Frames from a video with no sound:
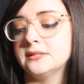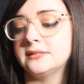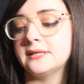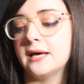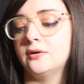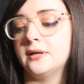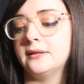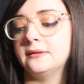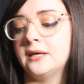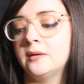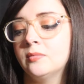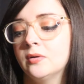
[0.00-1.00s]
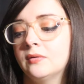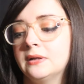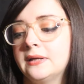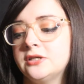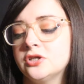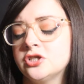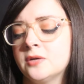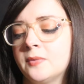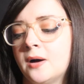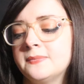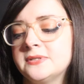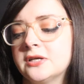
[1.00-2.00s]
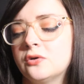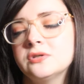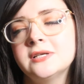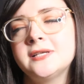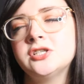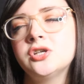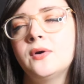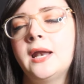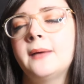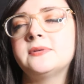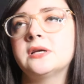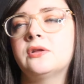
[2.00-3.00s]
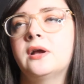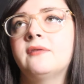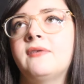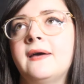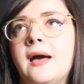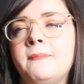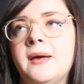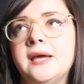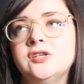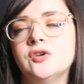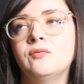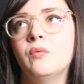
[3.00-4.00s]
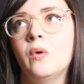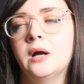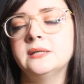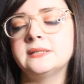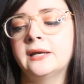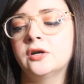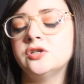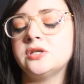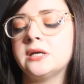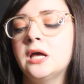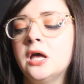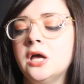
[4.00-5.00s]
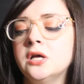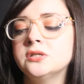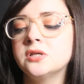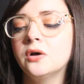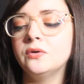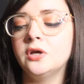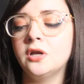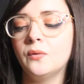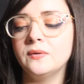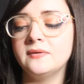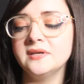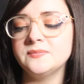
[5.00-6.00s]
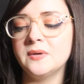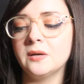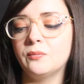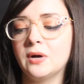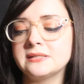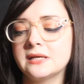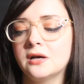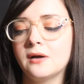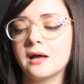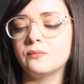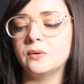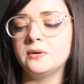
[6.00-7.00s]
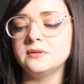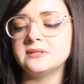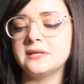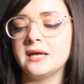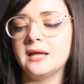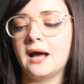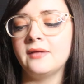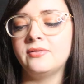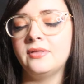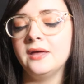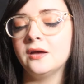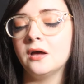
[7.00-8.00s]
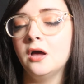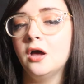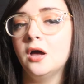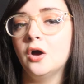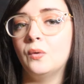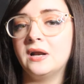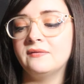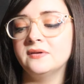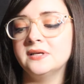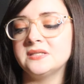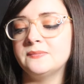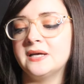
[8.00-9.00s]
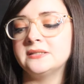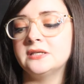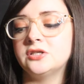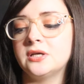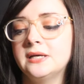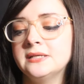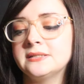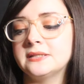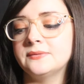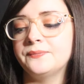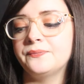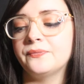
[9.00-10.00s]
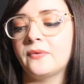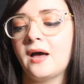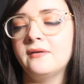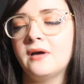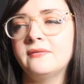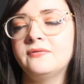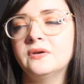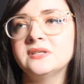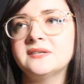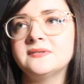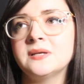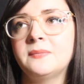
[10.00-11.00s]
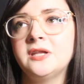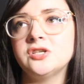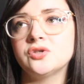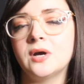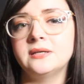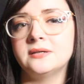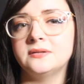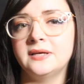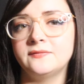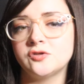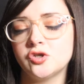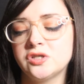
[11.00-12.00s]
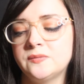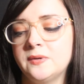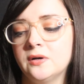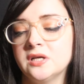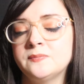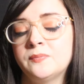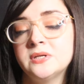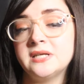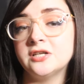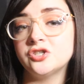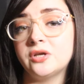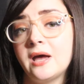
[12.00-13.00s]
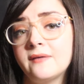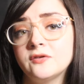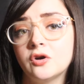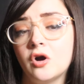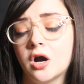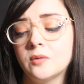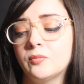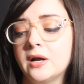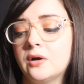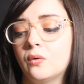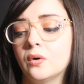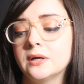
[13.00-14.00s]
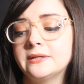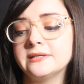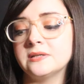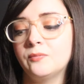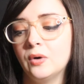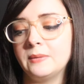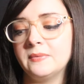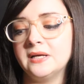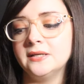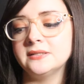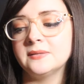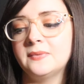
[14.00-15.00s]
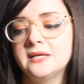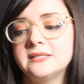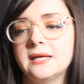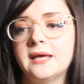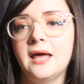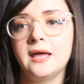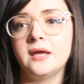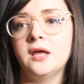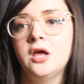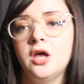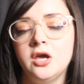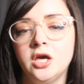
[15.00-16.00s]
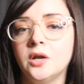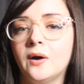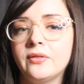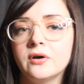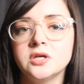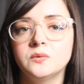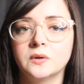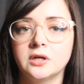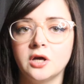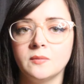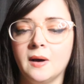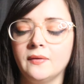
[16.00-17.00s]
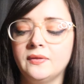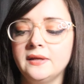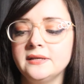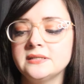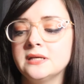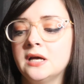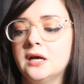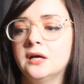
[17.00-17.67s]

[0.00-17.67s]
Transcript: Saturn and Libra, relationship obstacles. This is showing up to clarify that Page of Wands energy. So, you know, with this being present here, I will say that I think whatever this message is, I, I feel as if somebody's trying to lift your spirits, potentially after a heartbreak or a disappointment. Somebody's like, hey, you know, I thought you'd want to know about this.